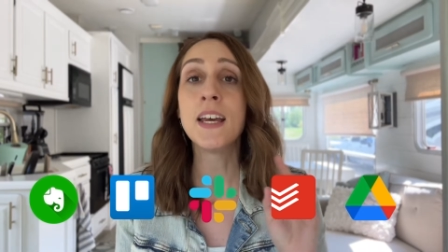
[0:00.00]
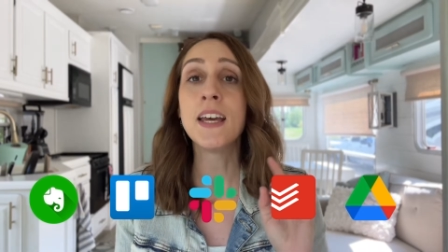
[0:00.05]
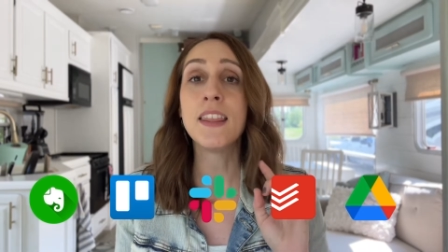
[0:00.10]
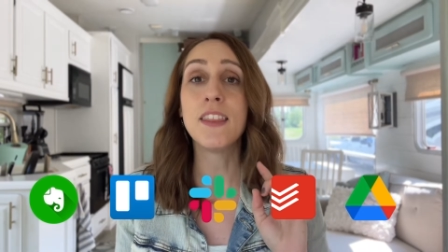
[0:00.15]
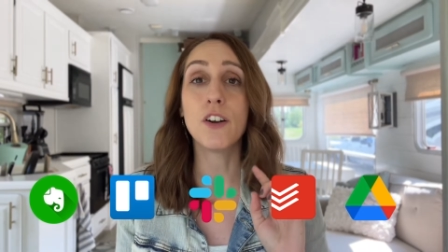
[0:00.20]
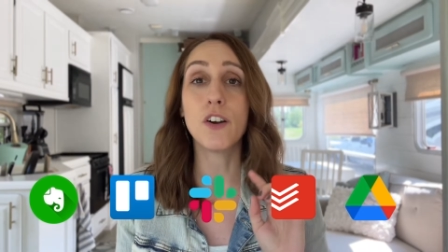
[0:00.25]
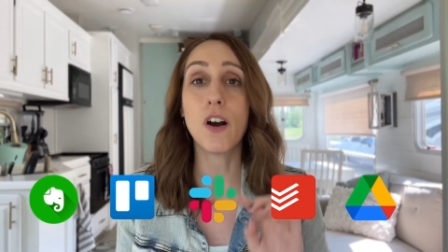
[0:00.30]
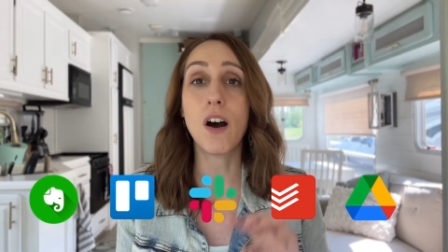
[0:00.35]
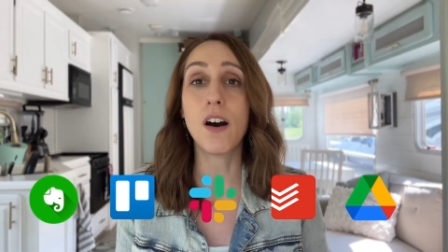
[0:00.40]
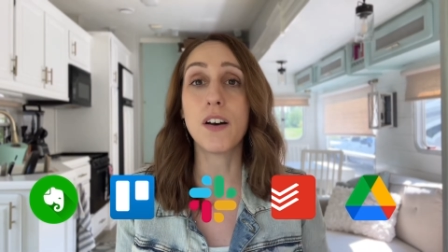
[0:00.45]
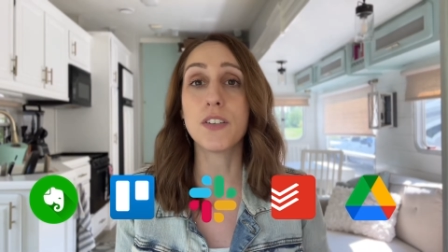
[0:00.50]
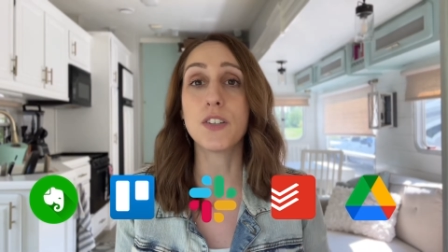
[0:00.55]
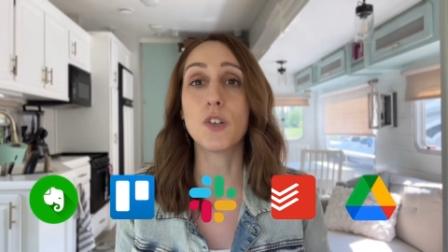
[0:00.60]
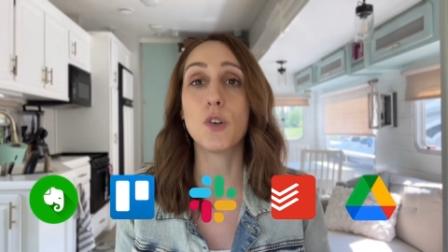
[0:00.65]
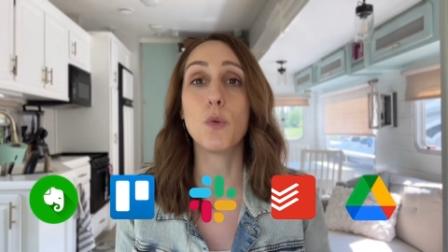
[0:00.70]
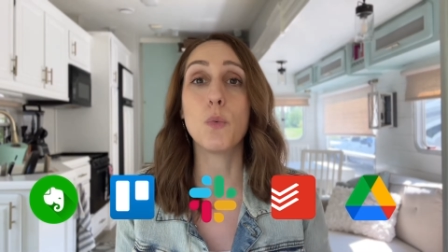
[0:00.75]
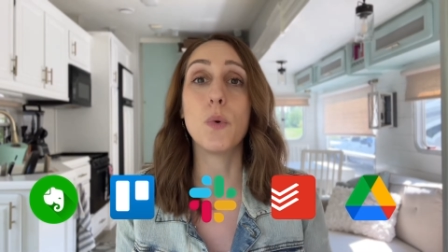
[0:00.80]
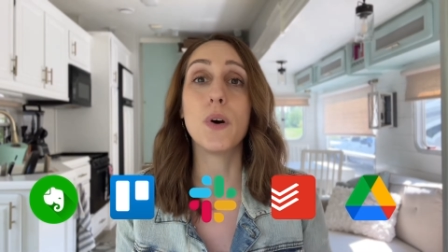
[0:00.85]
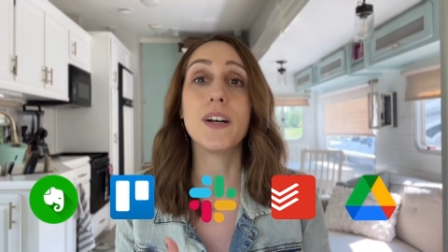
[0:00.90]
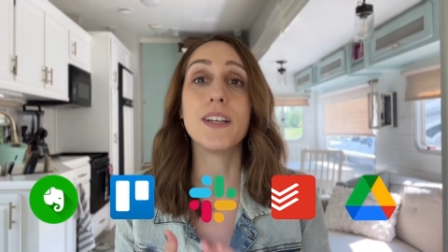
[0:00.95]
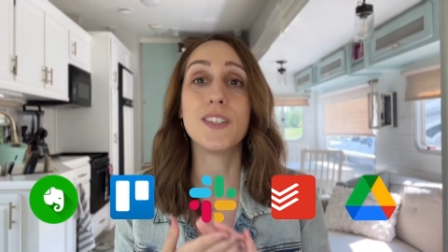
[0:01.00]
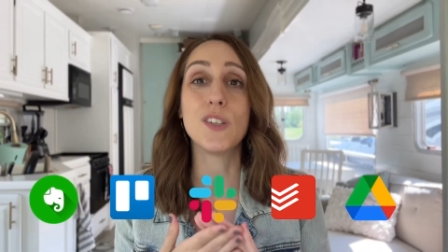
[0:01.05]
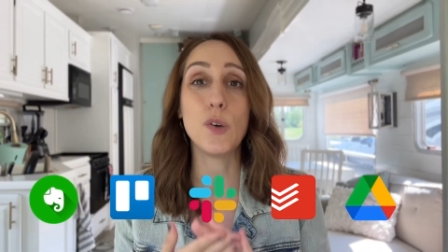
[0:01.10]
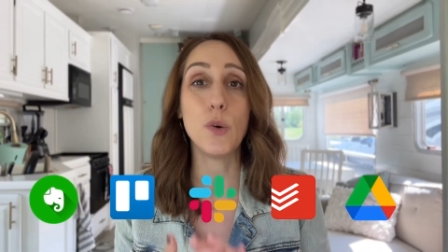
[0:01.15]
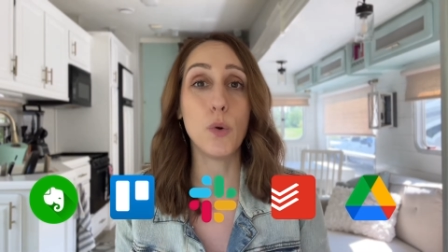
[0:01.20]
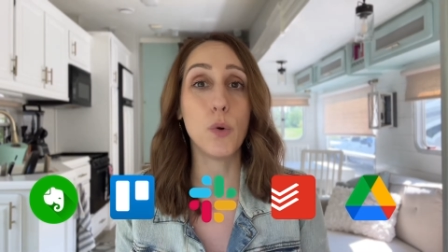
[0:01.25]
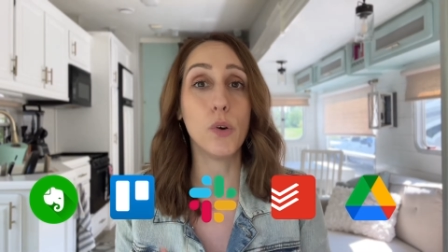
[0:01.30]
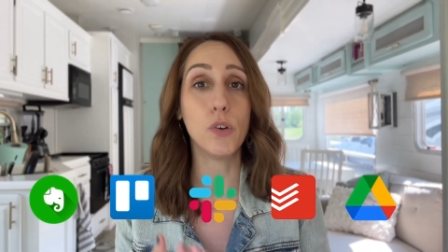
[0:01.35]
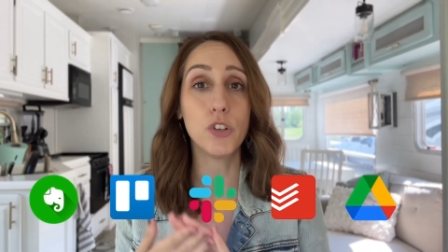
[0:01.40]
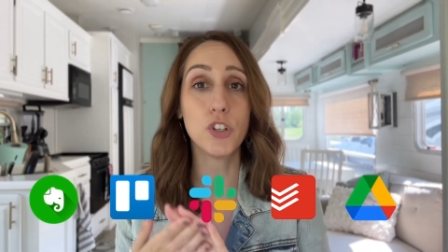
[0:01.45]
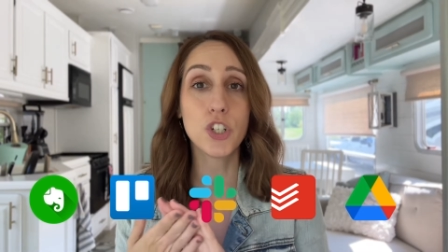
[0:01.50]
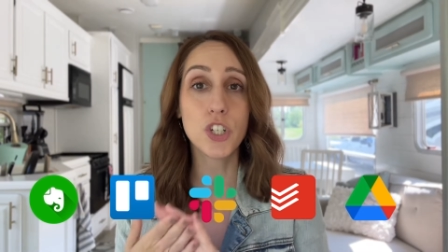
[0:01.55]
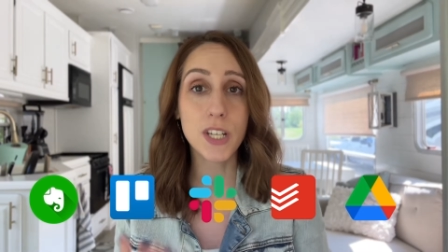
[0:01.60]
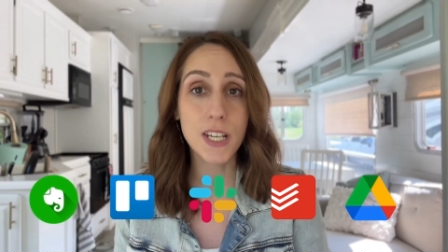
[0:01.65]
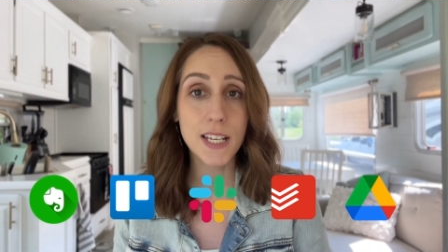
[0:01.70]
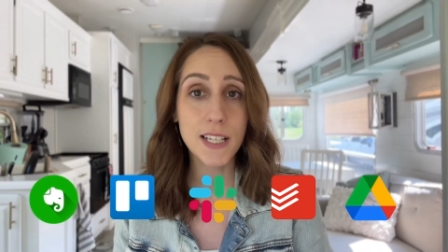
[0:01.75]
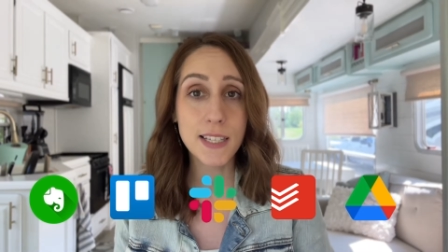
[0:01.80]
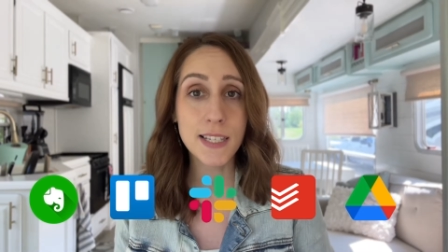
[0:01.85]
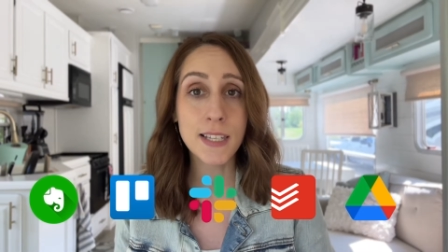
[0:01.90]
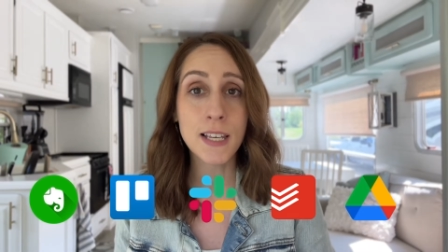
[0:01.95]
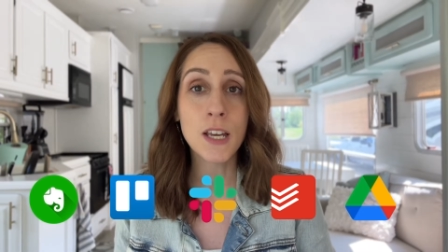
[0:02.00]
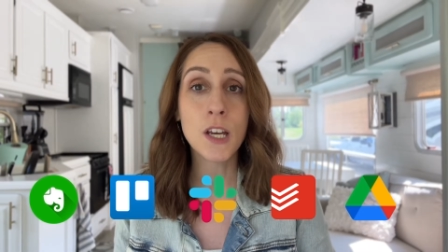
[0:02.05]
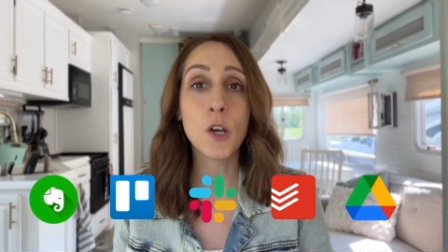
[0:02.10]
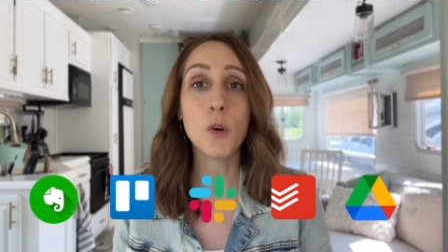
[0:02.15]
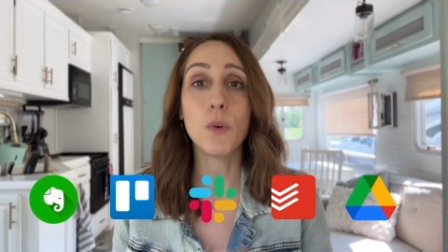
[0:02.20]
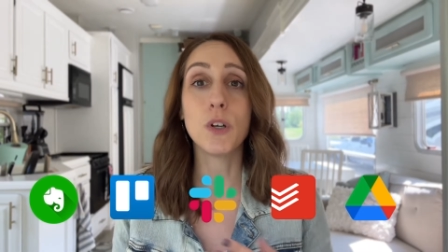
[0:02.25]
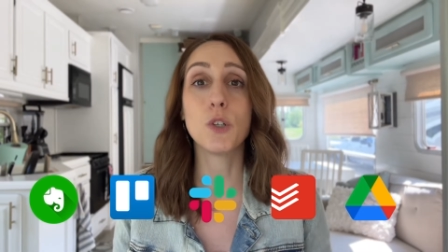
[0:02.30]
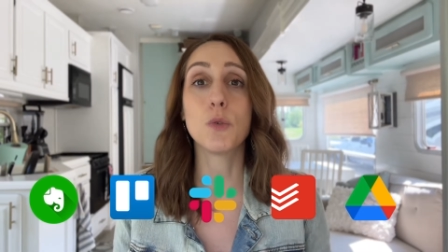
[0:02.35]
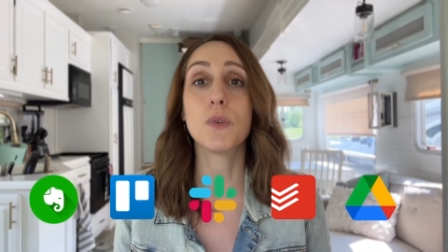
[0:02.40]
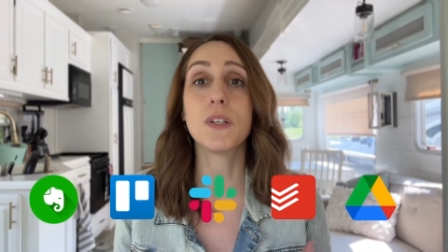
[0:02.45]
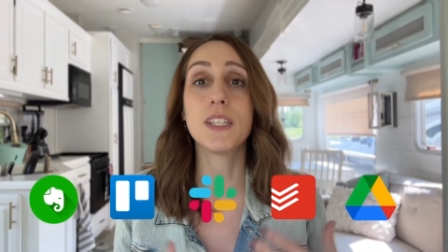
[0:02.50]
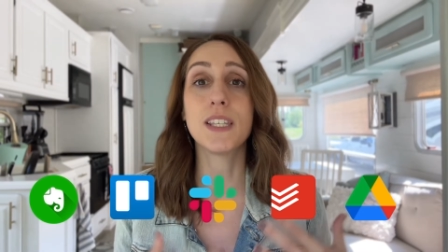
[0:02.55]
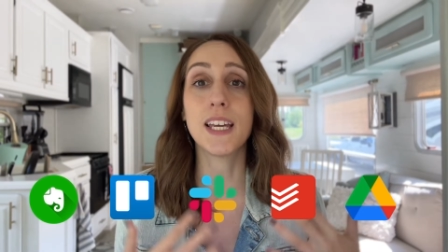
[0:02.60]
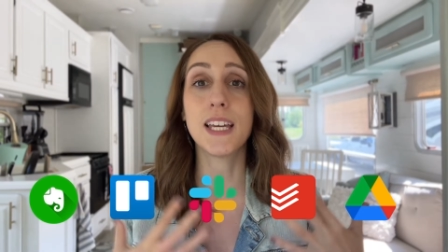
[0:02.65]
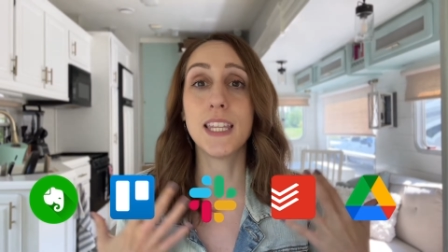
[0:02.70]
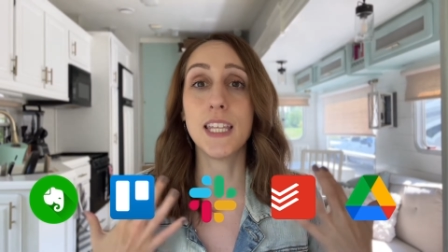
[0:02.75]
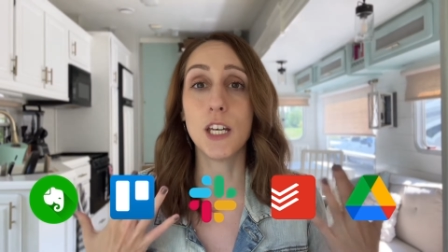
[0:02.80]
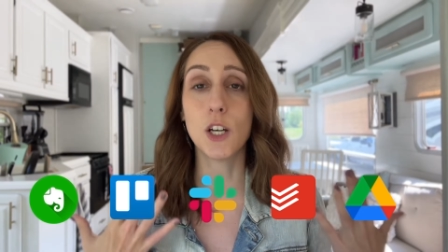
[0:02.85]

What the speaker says: There also was Google Sheets, which was like the